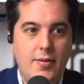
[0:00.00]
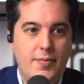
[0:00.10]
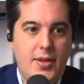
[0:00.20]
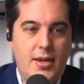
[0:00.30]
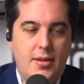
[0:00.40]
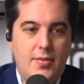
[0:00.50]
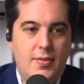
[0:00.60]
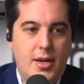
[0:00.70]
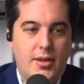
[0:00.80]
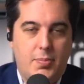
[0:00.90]
the
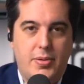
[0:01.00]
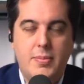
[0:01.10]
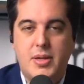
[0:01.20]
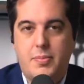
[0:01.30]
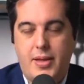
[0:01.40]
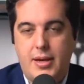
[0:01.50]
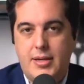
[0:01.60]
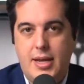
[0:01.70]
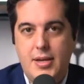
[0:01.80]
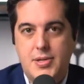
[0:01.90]
Plymouth
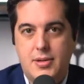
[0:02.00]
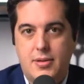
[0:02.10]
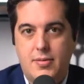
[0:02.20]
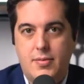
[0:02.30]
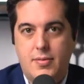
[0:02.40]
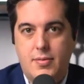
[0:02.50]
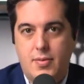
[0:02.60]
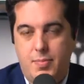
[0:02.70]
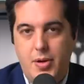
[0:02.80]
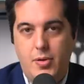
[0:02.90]
Plantation,
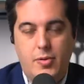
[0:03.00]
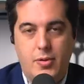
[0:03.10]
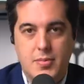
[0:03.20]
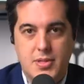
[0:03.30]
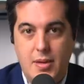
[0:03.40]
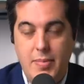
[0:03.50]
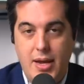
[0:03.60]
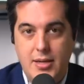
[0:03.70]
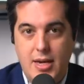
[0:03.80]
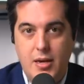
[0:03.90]
the Pilgrims, they
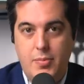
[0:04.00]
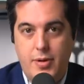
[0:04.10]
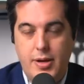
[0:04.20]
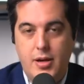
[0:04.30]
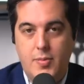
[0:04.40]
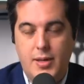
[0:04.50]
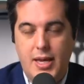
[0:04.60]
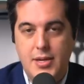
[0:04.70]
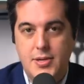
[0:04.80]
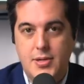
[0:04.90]
maintained pretty good
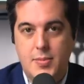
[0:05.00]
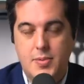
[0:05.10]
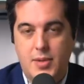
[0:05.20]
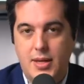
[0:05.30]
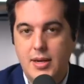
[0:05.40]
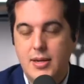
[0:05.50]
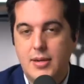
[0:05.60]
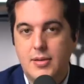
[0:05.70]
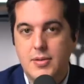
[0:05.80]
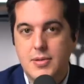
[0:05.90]
relationships with the
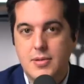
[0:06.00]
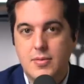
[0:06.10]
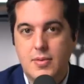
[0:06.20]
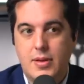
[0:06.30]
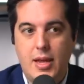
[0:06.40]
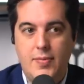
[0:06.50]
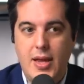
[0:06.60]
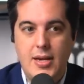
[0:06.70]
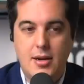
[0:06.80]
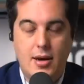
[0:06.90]
Indians. They
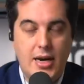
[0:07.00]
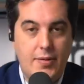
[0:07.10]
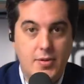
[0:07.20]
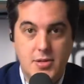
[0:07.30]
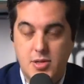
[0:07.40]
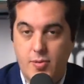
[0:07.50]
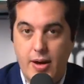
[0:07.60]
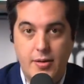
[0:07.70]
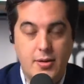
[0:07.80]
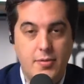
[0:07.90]
did not have the
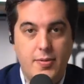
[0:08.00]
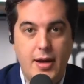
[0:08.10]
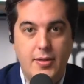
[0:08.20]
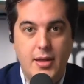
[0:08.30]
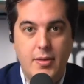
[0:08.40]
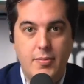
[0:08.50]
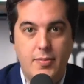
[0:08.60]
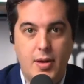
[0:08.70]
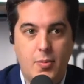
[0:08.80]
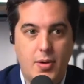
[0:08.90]
strength to fight them.
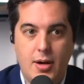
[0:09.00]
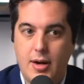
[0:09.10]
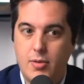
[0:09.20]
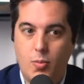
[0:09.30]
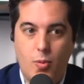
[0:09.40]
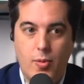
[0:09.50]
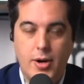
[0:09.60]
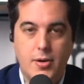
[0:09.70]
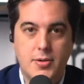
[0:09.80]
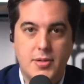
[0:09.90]
They were not
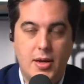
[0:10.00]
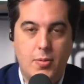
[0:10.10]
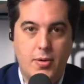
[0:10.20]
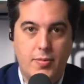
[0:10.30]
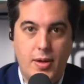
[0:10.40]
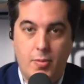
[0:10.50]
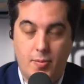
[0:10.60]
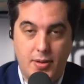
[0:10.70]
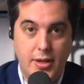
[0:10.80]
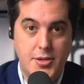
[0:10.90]
warriors. They were
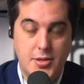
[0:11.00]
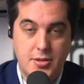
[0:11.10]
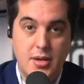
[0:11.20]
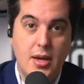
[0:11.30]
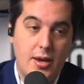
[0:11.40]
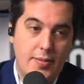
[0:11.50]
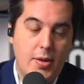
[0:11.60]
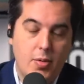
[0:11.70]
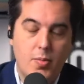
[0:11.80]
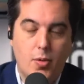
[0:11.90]
religious. They
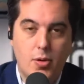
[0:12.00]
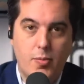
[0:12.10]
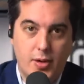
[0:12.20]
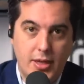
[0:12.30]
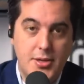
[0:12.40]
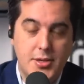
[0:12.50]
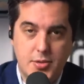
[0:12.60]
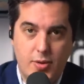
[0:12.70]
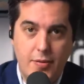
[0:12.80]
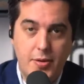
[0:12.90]
were more religious
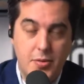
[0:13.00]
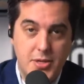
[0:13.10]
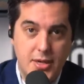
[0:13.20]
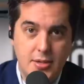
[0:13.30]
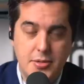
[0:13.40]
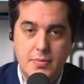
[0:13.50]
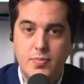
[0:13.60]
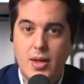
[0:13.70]
refugees.